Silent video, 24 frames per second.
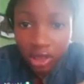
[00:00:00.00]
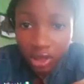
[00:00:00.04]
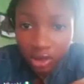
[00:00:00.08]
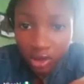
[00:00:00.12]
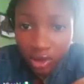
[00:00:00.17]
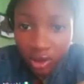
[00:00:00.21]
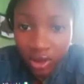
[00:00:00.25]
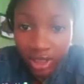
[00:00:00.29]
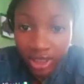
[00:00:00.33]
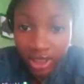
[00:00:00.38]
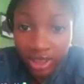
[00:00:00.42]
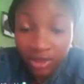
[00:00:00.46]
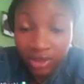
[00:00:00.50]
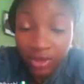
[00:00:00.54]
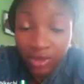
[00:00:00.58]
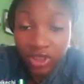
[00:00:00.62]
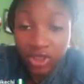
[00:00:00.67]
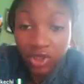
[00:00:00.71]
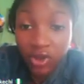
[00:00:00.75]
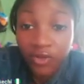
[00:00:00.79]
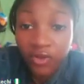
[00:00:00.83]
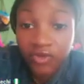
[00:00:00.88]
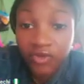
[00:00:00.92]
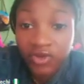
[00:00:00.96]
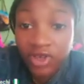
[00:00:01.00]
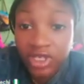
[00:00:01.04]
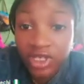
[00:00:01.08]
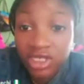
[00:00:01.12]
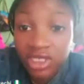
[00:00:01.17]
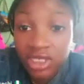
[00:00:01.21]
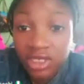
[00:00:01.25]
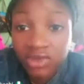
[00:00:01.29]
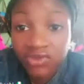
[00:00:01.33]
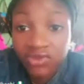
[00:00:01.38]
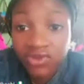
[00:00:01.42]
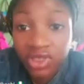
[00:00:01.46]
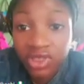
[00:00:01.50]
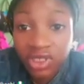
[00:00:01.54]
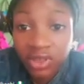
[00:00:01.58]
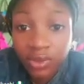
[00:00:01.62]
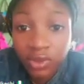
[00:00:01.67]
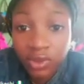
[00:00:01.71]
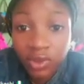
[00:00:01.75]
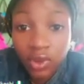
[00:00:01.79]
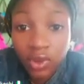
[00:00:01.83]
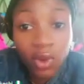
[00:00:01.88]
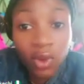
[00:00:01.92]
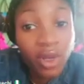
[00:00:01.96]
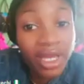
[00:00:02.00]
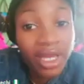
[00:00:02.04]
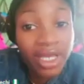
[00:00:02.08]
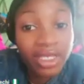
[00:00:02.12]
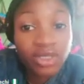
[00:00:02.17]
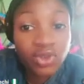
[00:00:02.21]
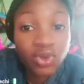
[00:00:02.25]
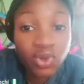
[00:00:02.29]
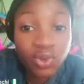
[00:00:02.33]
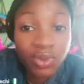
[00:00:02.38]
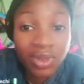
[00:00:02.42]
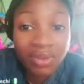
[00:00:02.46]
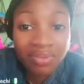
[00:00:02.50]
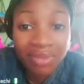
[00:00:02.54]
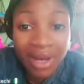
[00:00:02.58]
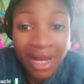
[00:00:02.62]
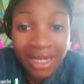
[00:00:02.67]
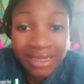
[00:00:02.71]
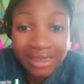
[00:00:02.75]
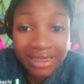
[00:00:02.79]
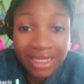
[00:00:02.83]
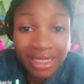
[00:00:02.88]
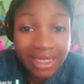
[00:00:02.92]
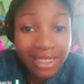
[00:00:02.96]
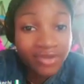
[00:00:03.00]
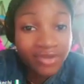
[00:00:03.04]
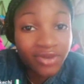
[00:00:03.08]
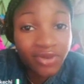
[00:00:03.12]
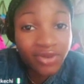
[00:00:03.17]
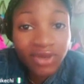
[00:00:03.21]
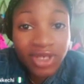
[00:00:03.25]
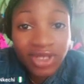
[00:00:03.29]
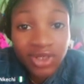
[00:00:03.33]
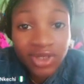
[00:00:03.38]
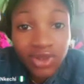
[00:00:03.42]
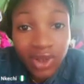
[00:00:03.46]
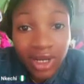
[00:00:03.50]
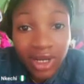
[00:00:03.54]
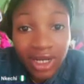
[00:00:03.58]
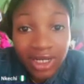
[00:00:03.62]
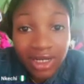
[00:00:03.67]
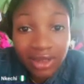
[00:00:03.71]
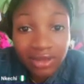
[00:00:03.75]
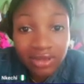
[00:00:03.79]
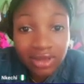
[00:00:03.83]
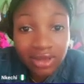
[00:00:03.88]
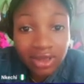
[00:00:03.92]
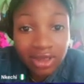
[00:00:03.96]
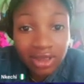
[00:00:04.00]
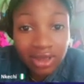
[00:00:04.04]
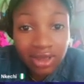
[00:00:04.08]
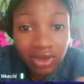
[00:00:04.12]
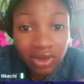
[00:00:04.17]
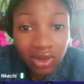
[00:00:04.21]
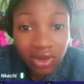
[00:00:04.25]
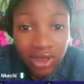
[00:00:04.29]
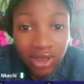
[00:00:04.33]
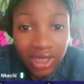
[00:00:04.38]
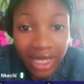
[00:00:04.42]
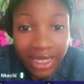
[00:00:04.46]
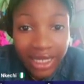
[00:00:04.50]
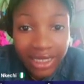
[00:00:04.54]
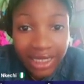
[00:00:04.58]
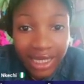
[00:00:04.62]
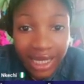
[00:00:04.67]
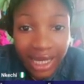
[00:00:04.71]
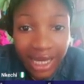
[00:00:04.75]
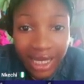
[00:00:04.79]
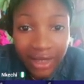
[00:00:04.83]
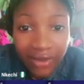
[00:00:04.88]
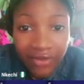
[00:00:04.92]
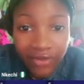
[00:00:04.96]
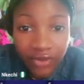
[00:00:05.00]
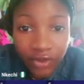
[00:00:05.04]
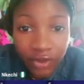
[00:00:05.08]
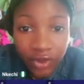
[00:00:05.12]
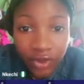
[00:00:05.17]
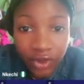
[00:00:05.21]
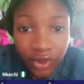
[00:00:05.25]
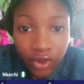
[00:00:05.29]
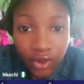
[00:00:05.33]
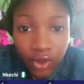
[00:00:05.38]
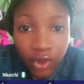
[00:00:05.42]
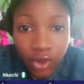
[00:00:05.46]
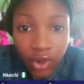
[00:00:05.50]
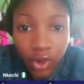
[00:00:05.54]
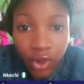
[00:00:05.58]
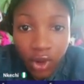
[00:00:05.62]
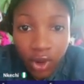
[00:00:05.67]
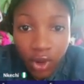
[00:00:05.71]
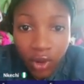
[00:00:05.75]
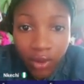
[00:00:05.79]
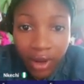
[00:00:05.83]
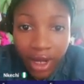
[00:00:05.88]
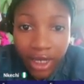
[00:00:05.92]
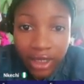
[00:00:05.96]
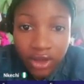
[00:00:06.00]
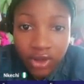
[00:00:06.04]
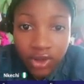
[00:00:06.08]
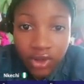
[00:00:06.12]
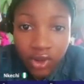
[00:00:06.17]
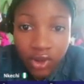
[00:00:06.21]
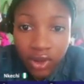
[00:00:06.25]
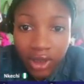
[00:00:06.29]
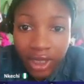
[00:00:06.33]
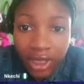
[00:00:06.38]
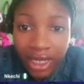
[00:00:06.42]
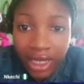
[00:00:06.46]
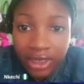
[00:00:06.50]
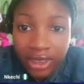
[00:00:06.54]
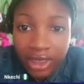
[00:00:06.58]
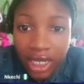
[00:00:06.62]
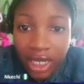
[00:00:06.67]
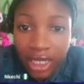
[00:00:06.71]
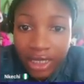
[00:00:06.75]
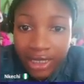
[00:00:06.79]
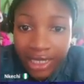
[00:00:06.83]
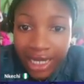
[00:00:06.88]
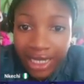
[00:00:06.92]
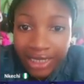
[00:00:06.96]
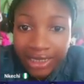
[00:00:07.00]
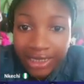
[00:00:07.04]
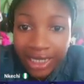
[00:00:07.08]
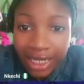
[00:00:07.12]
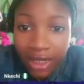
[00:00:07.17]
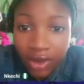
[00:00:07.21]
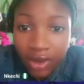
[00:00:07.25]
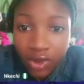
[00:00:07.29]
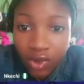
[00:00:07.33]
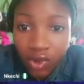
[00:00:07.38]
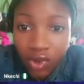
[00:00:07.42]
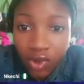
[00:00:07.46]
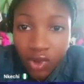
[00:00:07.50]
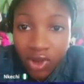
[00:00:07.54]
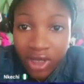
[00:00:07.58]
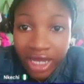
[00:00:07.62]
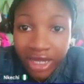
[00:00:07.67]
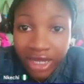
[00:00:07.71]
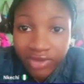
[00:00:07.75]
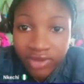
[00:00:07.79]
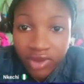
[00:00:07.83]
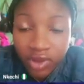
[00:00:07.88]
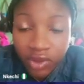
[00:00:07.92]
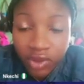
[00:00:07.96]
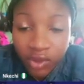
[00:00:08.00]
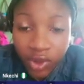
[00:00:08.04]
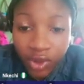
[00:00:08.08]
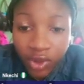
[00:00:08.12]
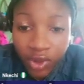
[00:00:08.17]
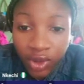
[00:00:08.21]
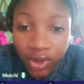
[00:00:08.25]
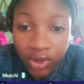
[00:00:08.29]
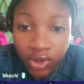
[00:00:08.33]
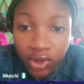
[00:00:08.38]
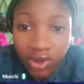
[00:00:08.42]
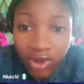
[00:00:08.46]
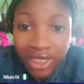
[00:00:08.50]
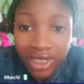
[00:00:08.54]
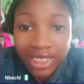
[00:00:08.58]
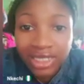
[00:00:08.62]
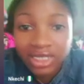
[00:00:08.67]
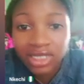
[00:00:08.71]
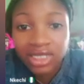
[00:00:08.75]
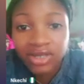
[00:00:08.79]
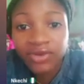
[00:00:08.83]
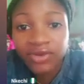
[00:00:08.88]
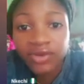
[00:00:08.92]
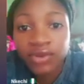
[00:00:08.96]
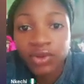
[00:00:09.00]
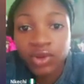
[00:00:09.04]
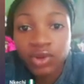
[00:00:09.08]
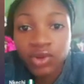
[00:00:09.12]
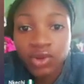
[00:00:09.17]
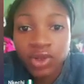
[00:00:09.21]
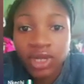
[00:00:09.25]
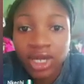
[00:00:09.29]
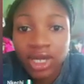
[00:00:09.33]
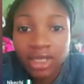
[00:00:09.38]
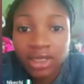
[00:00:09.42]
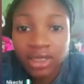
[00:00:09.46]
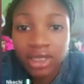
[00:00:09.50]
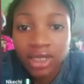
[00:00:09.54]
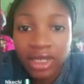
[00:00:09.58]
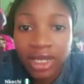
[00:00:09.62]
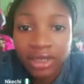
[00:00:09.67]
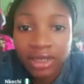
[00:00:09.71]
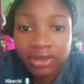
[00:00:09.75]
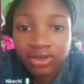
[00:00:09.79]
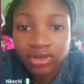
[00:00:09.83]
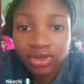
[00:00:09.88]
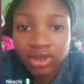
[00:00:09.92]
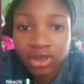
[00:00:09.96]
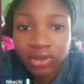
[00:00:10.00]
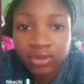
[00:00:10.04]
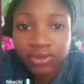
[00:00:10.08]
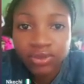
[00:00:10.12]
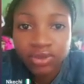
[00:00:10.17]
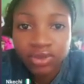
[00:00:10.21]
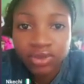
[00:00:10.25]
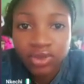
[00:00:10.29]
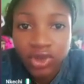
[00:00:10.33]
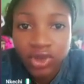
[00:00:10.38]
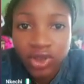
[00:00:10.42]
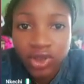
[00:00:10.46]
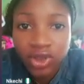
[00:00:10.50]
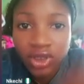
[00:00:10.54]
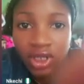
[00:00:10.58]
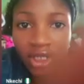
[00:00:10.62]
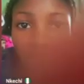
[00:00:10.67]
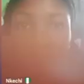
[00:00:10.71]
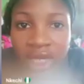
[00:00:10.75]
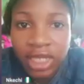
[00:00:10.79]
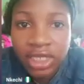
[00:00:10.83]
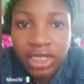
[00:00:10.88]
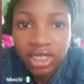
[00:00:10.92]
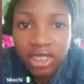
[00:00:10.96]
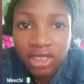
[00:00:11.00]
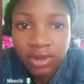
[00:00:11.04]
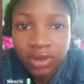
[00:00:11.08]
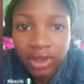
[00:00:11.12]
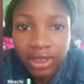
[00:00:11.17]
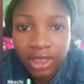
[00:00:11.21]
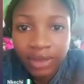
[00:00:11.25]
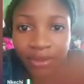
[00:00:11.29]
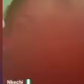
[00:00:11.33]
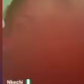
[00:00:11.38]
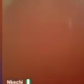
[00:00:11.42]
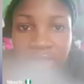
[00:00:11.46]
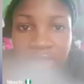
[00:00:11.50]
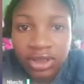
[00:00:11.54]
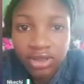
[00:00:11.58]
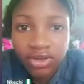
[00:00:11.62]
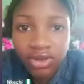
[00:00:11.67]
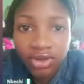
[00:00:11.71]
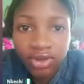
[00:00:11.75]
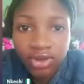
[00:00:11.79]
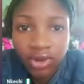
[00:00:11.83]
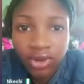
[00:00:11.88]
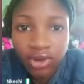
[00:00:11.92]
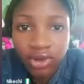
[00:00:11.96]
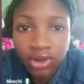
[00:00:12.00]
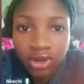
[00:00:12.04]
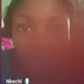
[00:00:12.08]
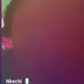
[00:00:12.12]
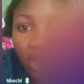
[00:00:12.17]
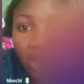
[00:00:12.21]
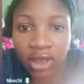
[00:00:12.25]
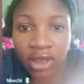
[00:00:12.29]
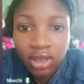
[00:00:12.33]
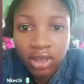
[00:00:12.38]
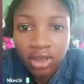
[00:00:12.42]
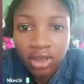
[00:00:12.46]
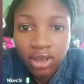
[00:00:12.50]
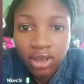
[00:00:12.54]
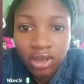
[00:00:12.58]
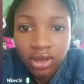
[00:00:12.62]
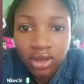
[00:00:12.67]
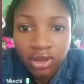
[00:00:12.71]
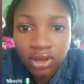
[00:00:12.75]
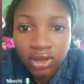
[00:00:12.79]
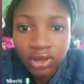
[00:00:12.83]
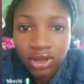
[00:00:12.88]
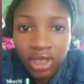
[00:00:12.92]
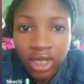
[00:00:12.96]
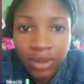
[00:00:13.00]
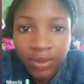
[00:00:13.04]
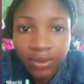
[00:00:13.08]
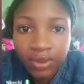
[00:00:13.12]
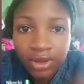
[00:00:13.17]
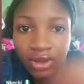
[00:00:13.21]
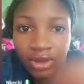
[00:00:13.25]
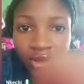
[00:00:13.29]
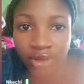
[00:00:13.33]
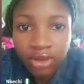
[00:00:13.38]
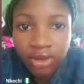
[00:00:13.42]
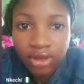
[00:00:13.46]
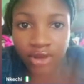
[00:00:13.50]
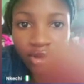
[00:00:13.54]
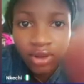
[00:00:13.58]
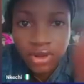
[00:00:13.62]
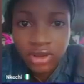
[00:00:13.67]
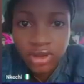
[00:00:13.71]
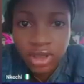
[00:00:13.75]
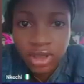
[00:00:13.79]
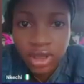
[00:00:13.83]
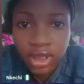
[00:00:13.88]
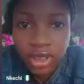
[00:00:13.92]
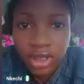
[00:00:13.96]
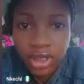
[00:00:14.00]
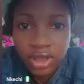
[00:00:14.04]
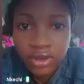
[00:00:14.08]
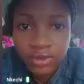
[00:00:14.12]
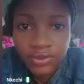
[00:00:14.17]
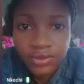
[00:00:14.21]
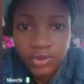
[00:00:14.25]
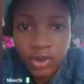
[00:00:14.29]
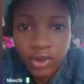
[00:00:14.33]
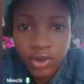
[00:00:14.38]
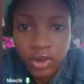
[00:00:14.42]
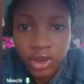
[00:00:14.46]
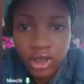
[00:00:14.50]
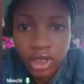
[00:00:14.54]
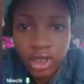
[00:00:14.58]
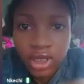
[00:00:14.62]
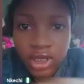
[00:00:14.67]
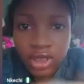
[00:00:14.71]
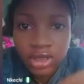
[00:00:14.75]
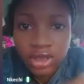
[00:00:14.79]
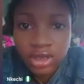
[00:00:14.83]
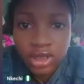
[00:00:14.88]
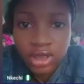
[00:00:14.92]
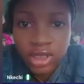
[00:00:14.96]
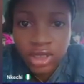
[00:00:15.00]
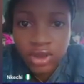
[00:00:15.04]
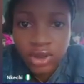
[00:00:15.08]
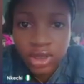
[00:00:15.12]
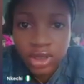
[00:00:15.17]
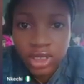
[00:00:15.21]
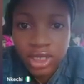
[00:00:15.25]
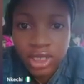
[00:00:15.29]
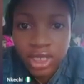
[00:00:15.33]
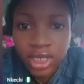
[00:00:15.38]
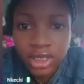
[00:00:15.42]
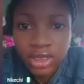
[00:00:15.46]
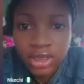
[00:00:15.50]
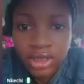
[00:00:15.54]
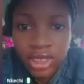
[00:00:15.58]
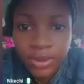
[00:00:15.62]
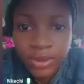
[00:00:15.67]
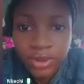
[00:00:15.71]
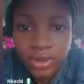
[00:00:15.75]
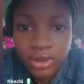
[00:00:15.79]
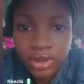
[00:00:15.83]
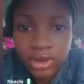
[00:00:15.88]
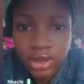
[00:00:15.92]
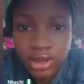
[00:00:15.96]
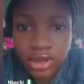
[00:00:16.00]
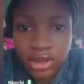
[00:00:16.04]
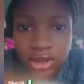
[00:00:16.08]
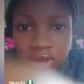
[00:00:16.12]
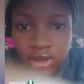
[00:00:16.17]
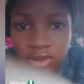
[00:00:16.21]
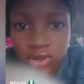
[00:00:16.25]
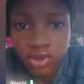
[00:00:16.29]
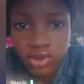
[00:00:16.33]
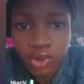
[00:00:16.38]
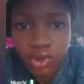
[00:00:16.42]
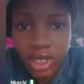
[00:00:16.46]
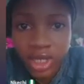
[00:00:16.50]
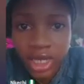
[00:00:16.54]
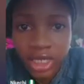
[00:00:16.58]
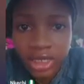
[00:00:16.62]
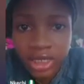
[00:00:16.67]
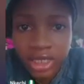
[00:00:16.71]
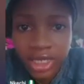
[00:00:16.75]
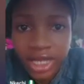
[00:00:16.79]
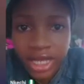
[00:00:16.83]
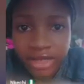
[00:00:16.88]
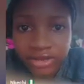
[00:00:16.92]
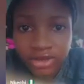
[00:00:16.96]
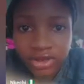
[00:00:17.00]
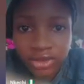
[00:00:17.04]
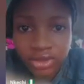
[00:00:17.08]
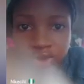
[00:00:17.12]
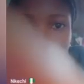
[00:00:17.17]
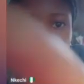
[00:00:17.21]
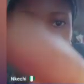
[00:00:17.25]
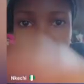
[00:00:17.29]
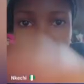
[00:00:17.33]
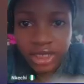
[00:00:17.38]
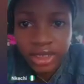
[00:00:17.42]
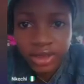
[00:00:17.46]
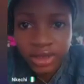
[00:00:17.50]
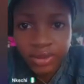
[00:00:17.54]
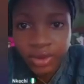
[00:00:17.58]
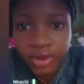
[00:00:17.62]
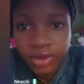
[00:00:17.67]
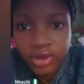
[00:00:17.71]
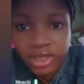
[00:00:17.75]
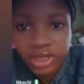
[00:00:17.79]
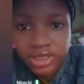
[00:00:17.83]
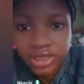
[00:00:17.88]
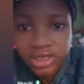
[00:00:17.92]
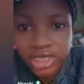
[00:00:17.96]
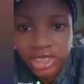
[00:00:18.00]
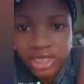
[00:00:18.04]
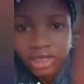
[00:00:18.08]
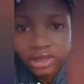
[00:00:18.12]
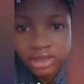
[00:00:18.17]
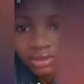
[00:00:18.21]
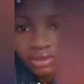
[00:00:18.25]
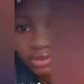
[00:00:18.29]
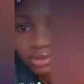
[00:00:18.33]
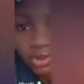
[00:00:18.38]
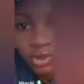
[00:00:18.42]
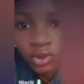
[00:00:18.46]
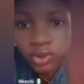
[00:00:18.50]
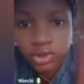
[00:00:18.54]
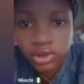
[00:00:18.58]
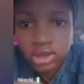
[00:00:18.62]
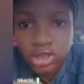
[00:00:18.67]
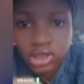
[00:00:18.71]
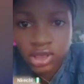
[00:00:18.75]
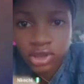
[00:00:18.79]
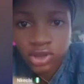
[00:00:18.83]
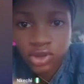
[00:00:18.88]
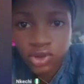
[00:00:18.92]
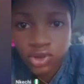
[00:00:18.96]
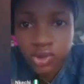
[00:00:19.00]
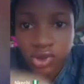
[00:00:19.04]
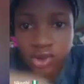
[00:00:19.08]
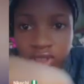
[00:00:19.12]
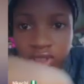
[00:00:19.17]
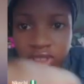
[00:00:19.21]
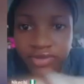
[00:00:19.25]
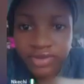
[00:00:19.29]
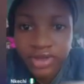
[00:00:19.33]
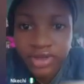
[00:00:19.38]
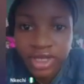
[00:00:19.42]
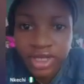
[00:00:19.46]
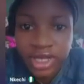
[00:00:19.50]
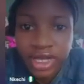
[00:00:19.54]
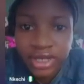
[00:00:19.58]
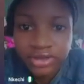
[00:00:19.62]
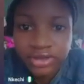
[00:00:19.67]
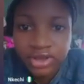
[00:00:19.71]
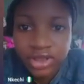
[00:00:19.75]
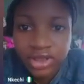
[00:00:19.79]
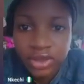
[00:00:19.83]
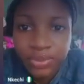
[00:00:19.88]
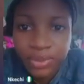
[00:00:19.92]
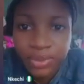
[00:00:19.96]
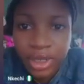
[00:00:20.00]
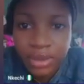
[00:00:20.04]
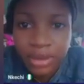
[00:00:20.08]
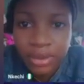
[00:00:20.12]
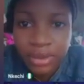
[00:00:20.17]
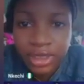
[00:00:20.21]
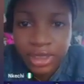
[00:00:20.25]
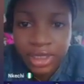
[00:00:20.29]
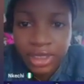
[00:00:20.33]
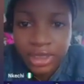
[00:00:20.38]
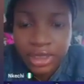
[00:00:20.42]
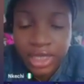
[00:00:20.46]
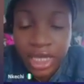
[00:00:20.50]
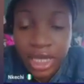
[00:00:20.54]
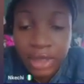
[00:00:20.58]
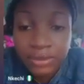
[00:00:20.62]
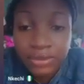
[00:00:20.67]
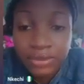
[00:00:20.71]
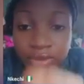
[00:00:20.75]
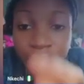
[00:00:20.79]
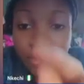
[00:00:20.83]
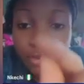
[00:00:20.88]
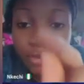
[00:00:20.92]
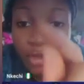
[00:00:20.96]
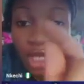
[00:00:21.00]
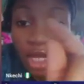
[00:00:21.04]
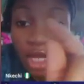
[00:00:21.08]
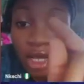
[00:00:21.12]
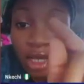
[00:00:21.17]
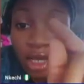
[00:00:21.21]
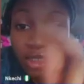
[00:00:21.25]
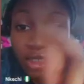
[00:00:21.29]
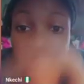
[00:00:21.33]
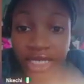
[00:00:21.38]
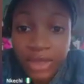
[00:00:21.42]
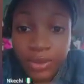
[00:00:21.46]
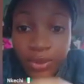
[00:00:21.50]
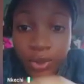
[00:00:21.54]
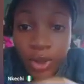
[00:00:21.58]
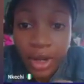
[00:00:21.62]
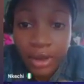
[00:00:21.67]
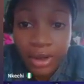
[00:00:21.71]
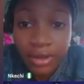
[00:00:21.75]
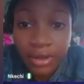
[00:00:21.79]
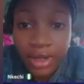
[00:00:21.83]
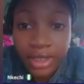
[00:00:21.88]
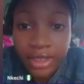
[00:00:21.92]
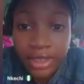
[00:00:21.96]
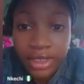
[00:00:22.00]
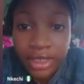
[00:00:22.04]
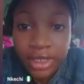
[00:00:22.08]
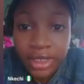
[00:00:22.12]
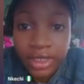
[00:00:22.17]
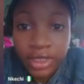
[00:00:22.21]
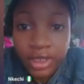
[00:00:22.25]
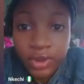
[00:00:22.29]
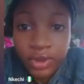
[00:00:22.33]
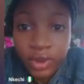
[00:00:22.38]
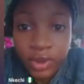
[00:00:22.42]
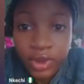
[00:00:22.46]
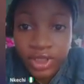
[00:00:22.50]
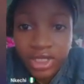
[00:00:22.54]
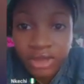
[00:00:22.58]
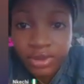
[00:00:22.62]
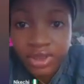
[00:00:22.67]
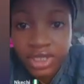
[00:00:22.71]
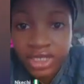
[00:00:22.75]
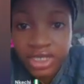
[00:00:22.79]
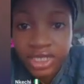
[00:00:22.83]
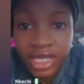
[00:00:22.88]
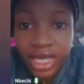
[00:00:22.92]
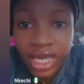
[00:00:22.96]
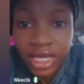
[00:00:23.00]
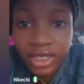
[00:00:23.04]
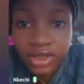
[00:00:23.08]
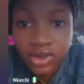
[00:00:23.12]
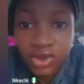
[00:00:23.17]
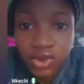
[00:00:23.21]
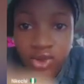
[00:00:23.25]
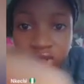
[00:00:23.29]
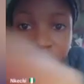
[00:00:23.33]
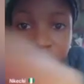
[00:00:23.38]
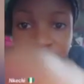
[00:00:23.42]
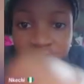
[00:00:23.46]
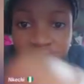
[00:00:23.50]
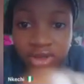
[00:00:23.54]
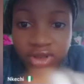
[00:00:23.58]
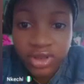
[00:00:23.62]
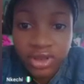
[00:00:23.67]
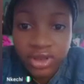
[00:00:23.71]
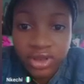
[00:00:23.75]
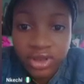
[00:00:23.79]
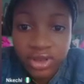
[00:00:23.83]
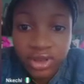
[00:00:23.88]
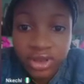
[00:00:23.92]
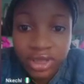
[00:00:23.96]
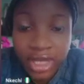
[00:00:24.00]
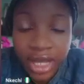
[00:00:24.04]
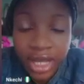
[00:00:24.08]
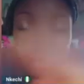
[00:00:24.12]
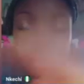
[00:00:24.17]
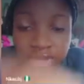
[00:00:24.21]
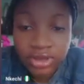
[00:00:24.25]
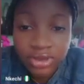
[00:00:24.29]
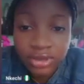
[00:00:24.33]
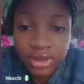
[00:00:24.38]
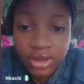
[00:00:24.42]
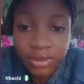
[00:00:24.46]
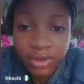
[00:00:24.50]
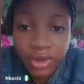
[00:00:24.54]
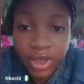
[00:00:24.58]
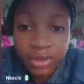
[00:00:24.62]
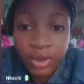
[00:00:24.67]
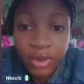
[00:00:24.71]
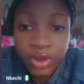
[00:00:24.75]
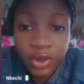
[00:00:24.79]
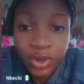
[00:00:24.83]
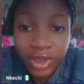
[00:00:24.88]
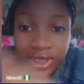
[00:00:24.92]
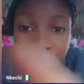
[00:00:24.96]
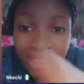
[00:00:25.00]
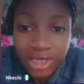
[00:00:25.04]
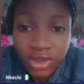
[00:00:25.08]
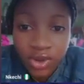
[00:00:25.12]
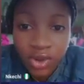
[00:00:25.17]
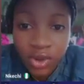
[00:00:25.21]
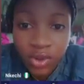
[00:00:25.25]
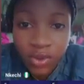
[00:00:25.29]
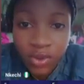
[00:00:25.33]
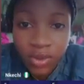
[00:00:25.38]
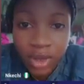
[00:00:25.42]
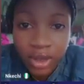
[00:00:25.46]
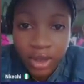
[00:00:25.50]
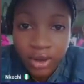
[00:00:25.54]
Make sure your face is visible, or else you'll be banned, and if you risk your account, it's just like the end for you. All right, so guys, that's how you go live. So when you're done like this, if you want to end the live stream, you can end it by tapping these 3 dots here. You tap those 3 dots here. Okay, then you either tap on this to end the live stream totally, but you can tap on this to leave the live stream temporary rather. When you tap on this X, you leave the live stream temporary, but you can still come back.